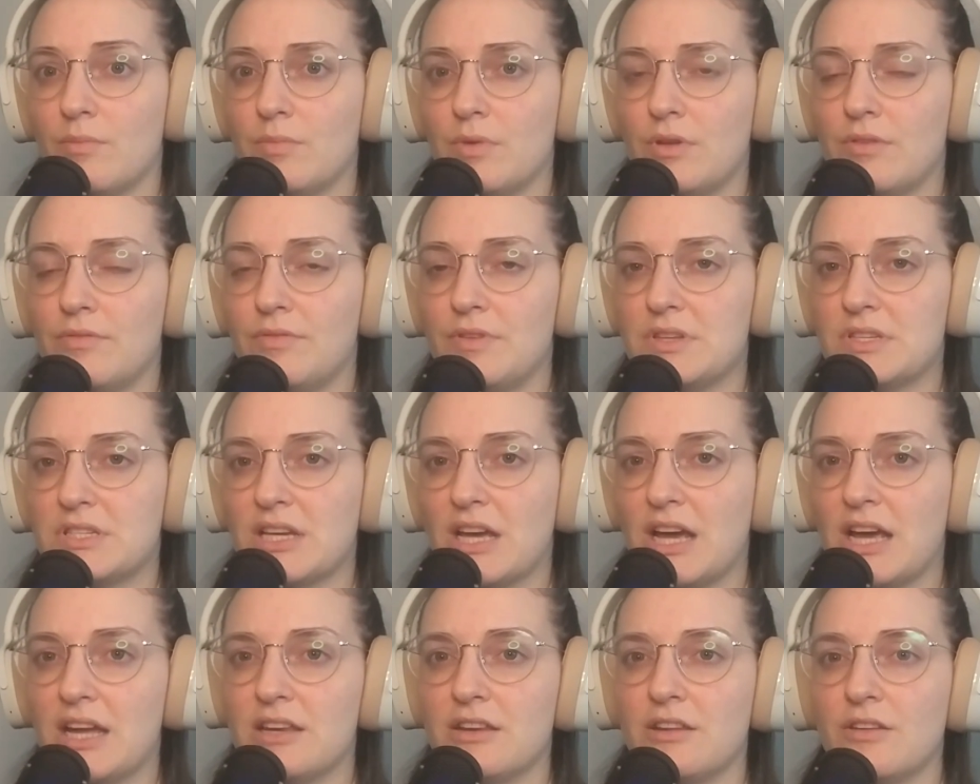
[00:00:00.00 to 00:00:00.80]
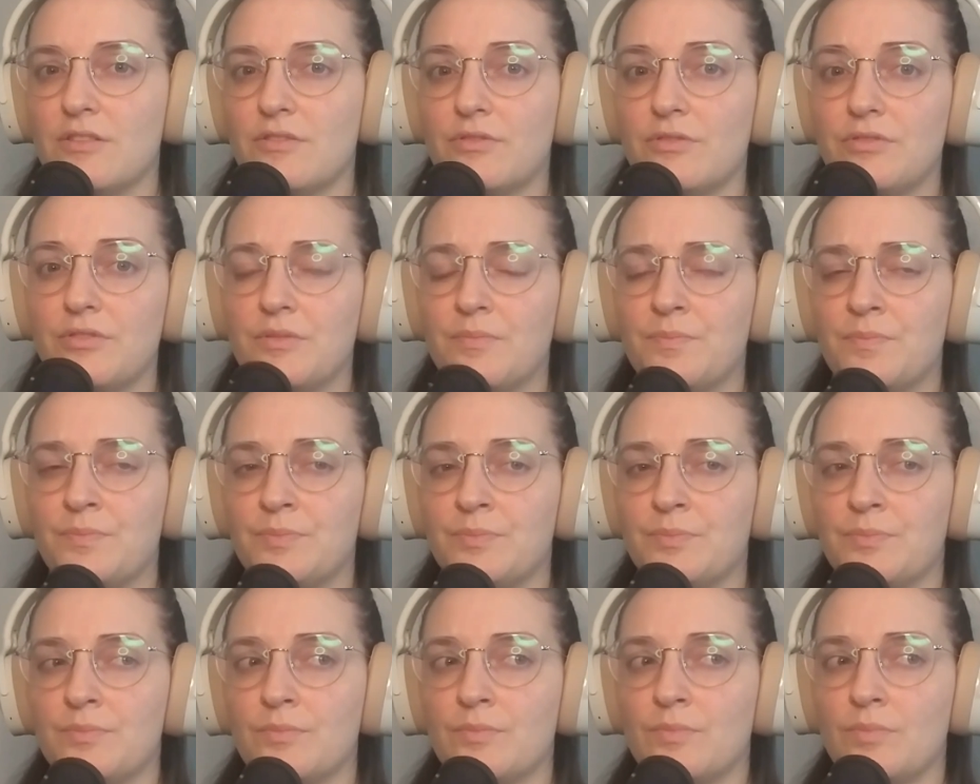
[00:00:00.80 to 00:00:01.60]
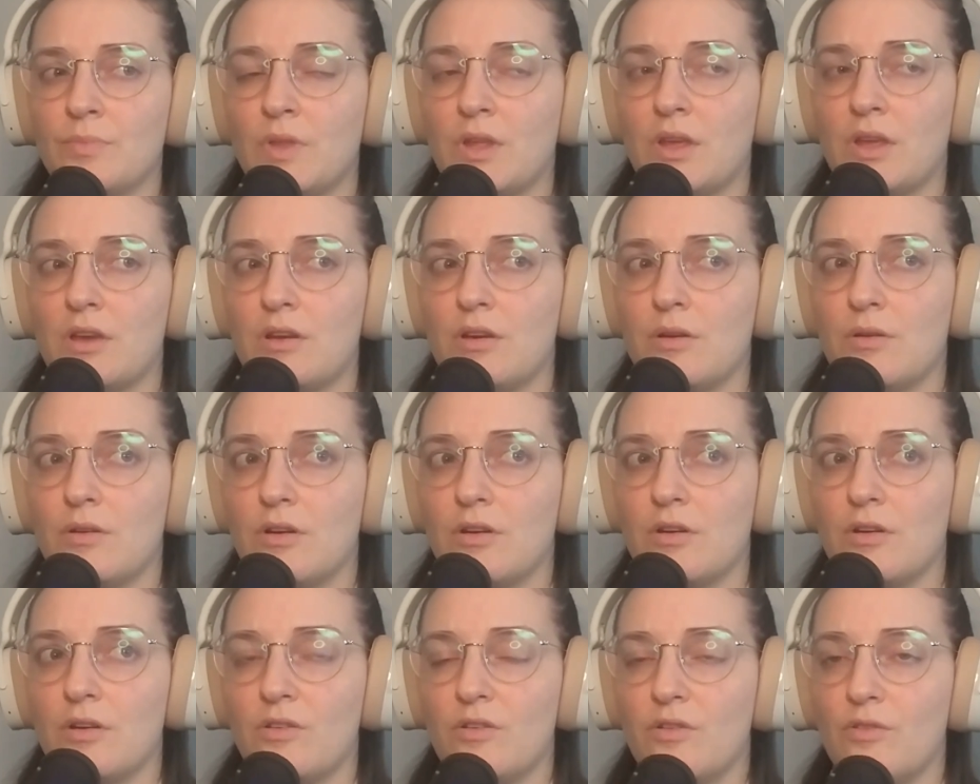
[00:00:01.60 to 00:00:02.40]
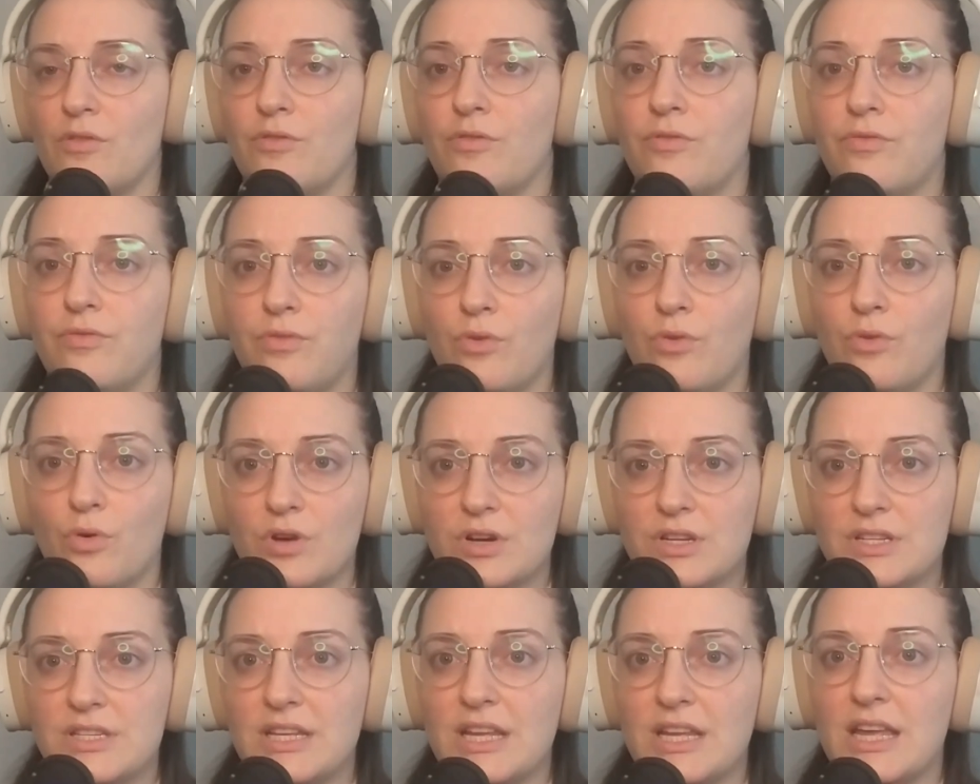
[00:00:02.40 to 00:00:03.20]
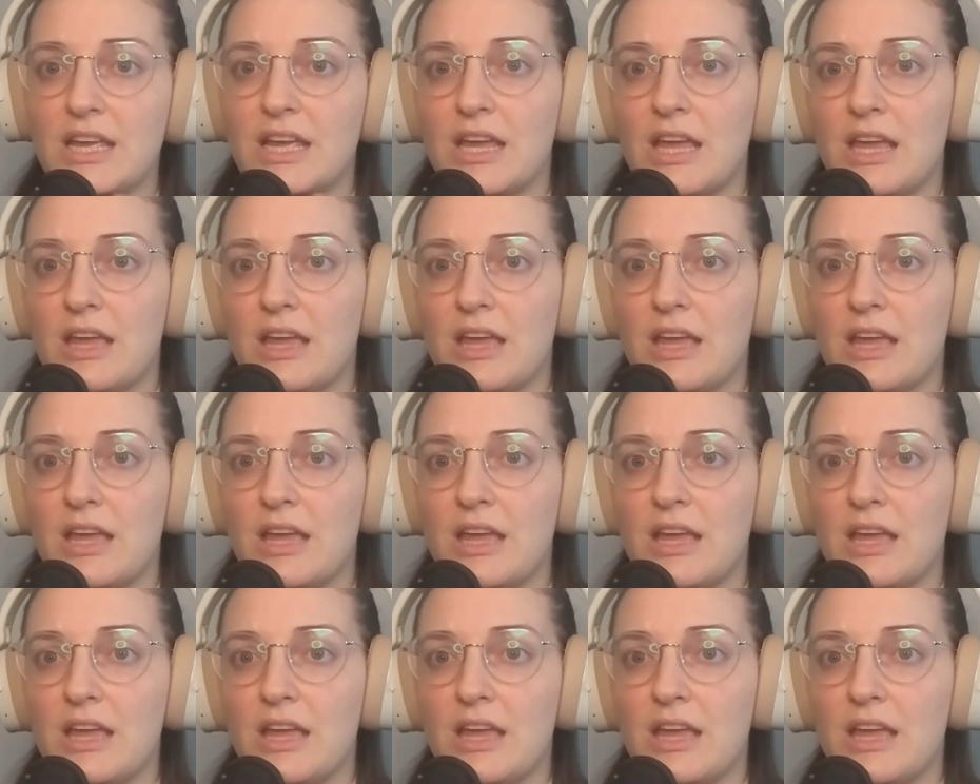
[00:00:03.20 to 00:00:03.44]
If he's kind of forcing